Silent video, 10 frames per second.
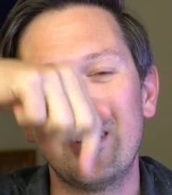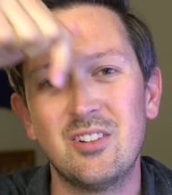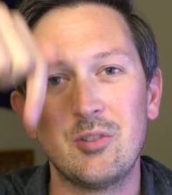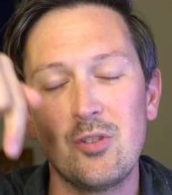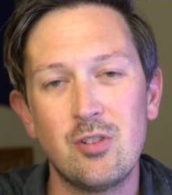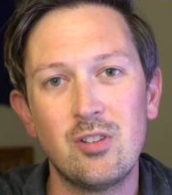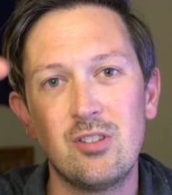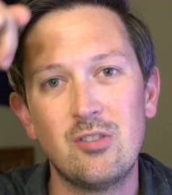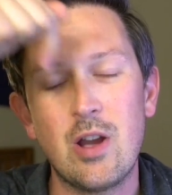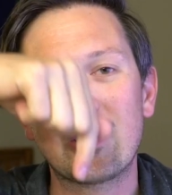you know,
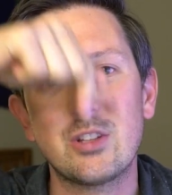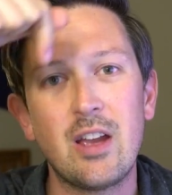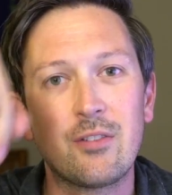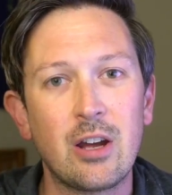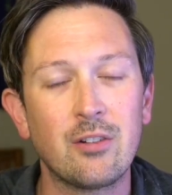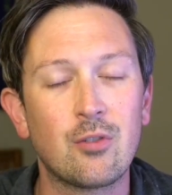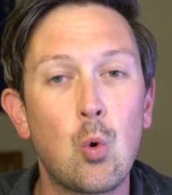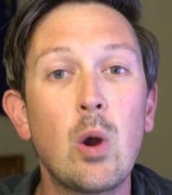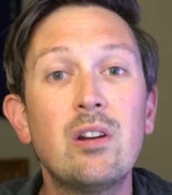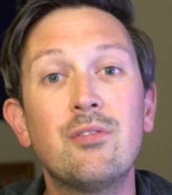you actually have kind of
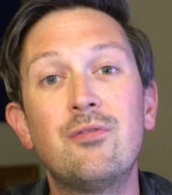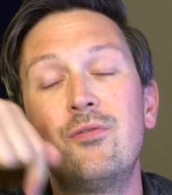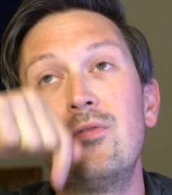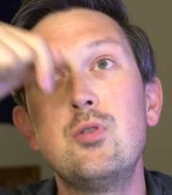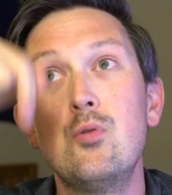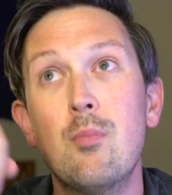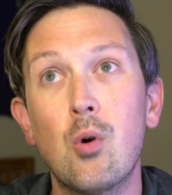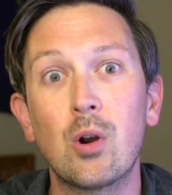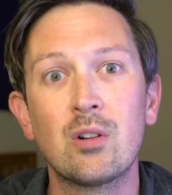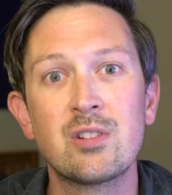quite a few
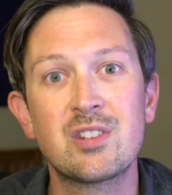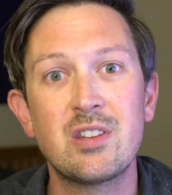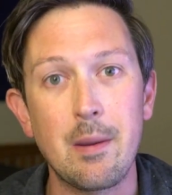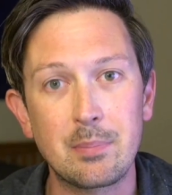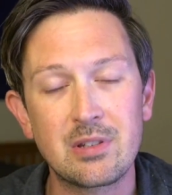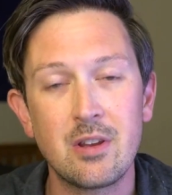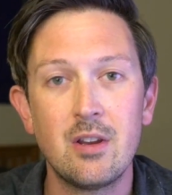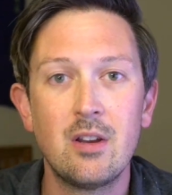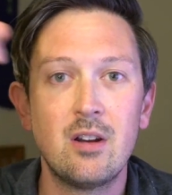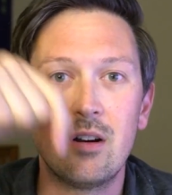more steps
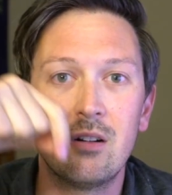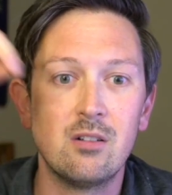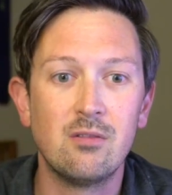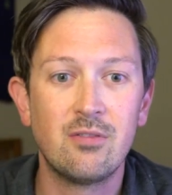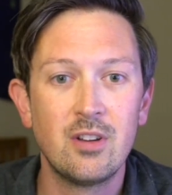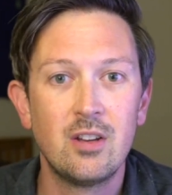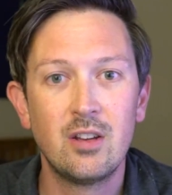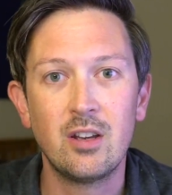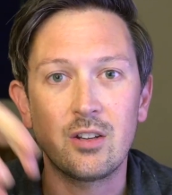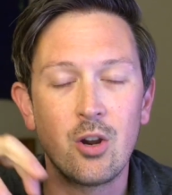of
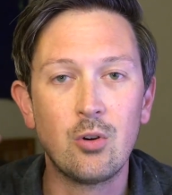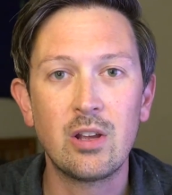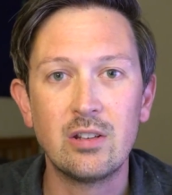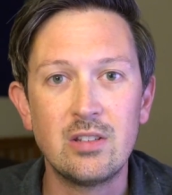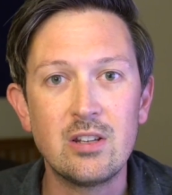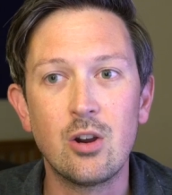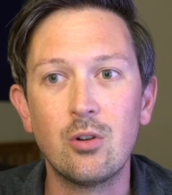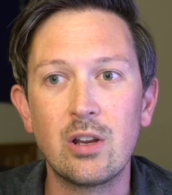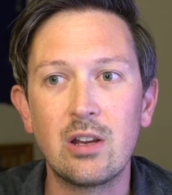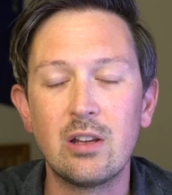encoding and
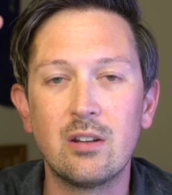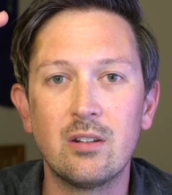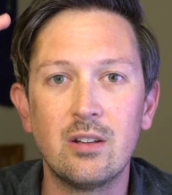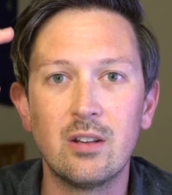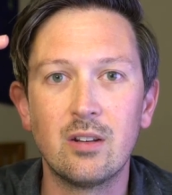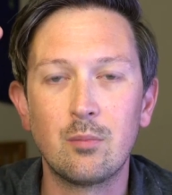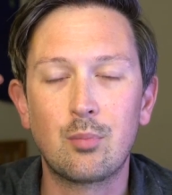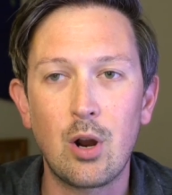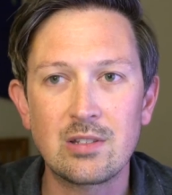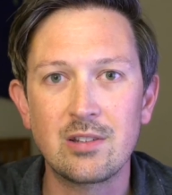decoding and
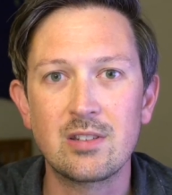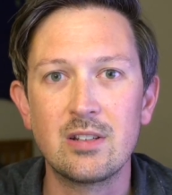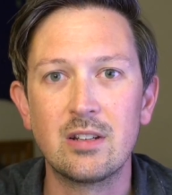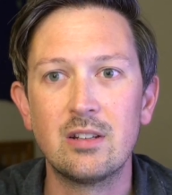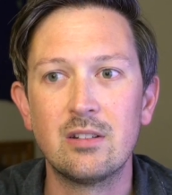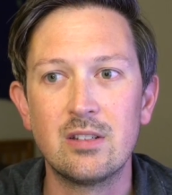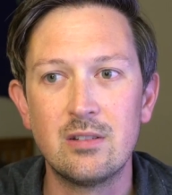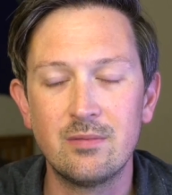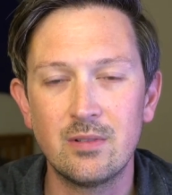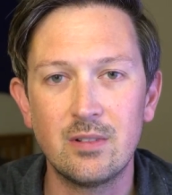processing
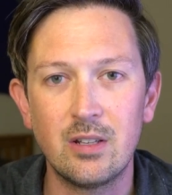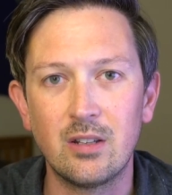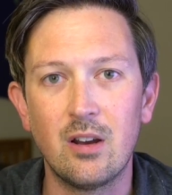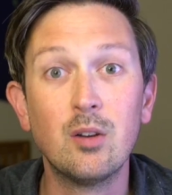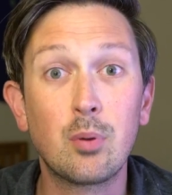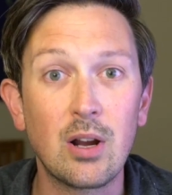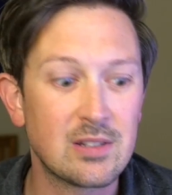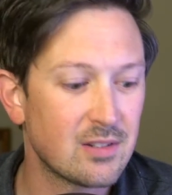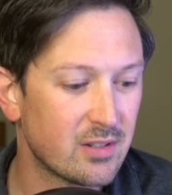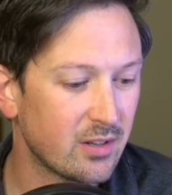and
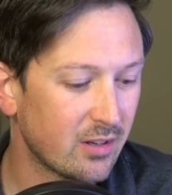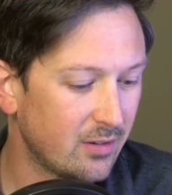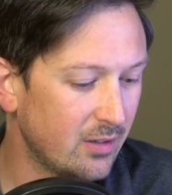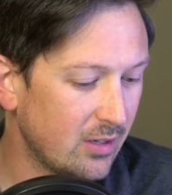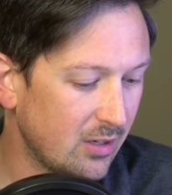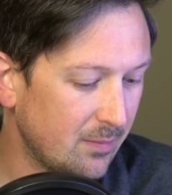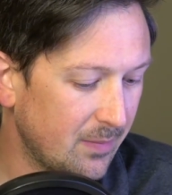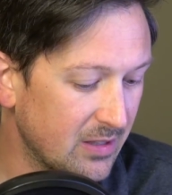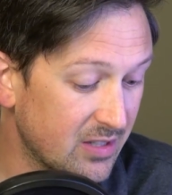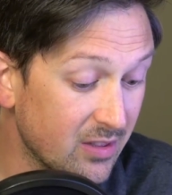unprocessing
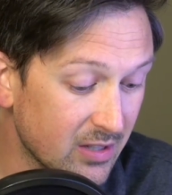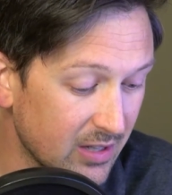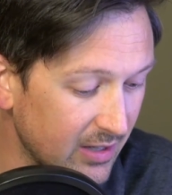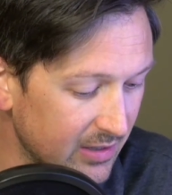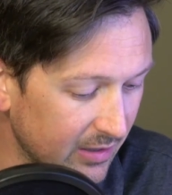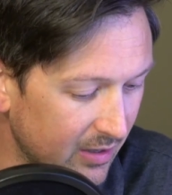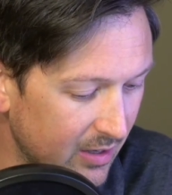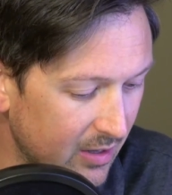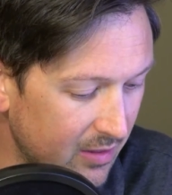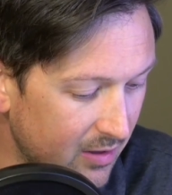and synthesizing
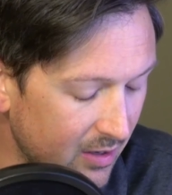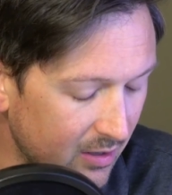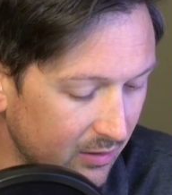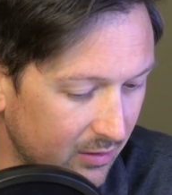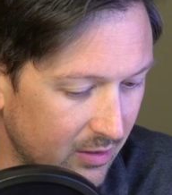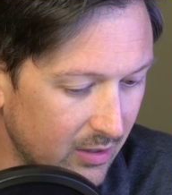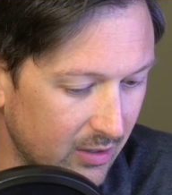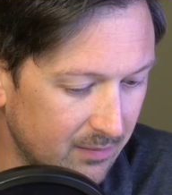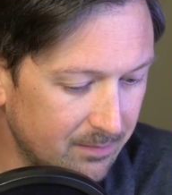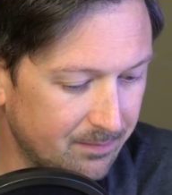than
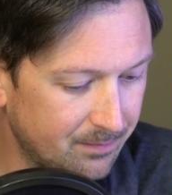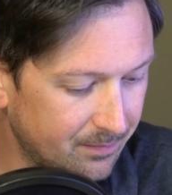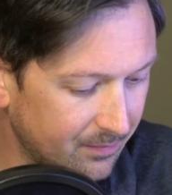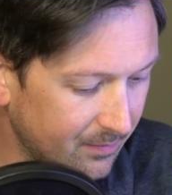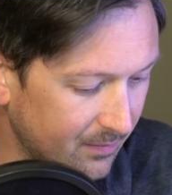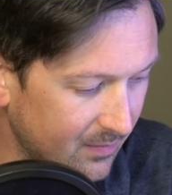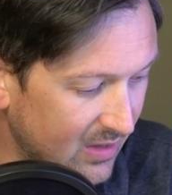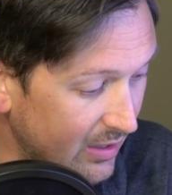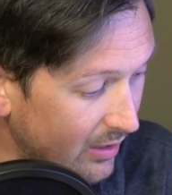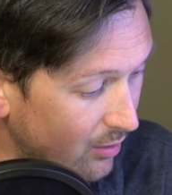
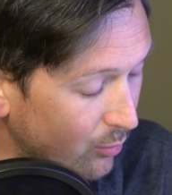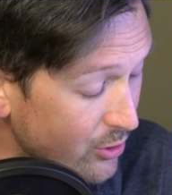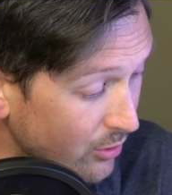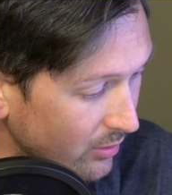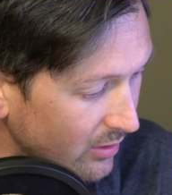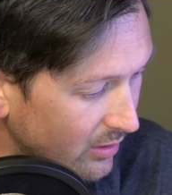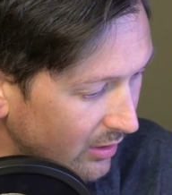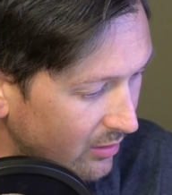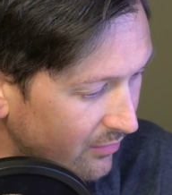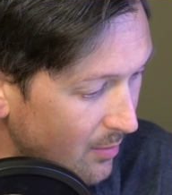I originally
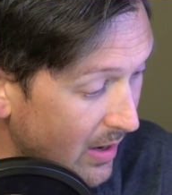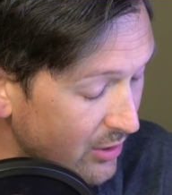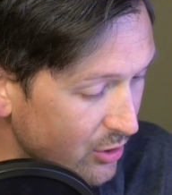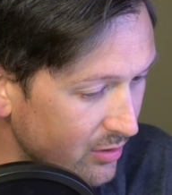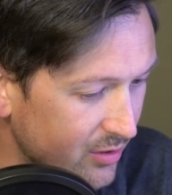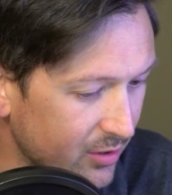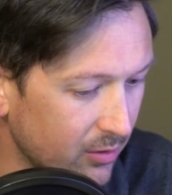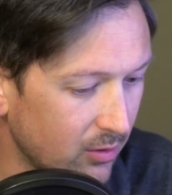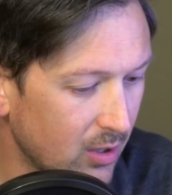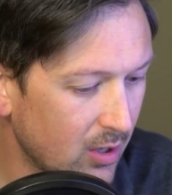kind of imagined.
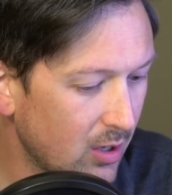So